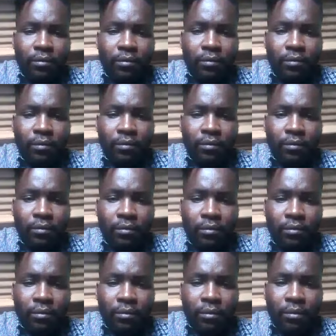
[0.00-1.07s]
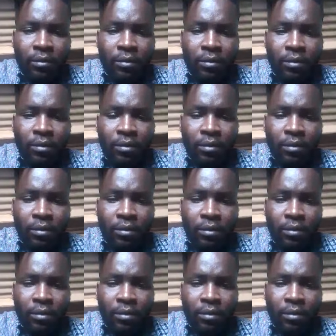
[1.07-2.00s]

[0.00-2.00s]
(silence)